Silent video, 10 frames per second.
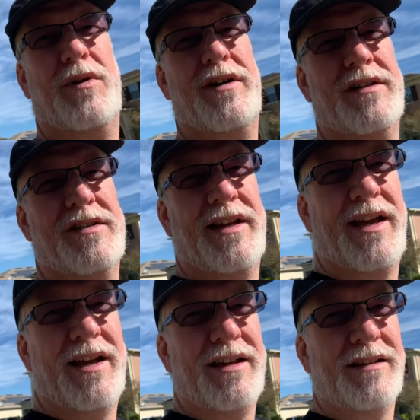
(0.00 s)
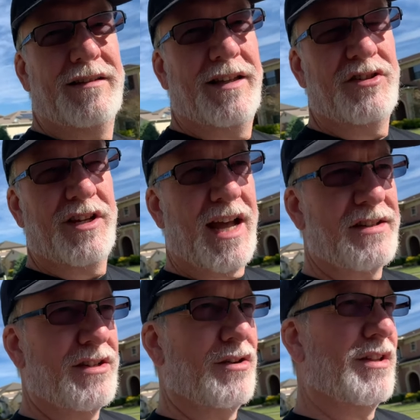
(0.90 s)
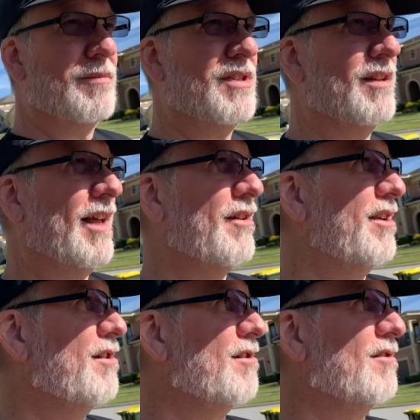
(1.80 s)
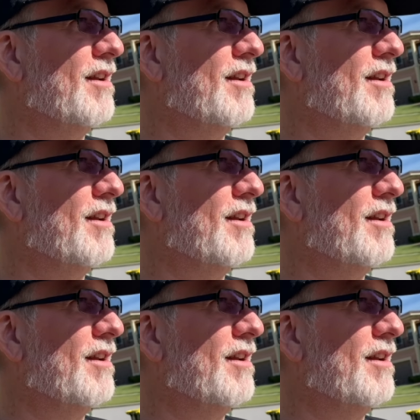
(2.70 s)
wanted to say hey, let you guys know that I'm still out here